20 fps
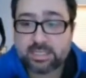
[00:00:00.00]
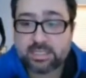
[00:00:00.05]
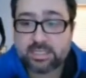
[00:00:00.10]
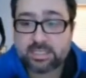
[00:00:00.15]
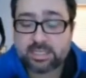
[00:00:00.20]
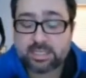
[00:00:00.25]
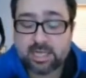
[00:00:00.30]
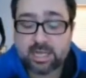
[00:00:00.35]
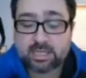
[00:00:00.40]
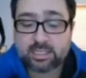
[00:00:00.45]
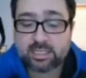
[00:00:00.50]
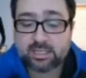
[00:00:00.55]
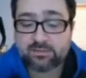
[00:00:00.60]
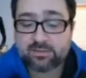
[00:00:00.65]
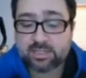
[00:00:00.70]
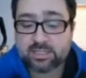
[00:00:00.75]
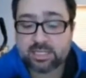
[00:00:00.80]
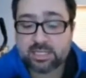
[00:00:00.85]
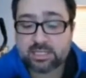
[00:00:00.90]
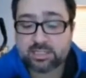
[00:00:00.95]
he gets a lot of
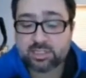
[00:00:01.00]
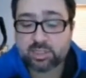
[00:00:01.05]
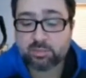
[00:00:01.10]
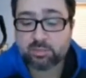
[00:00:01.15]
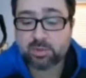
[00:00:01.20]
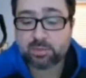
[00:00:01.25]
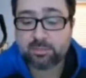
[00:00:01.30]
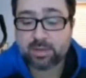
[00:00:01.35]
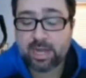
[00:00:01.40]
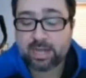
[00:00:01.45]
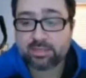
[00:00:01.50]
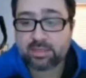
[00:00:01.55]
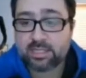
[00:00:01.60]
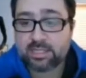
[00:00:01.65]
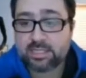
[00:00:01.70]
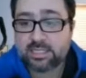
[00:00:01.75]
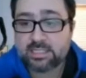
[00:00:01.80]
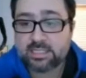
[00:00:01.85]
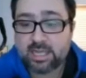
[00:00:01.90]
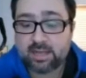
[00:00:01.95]
defense on super, but I think he's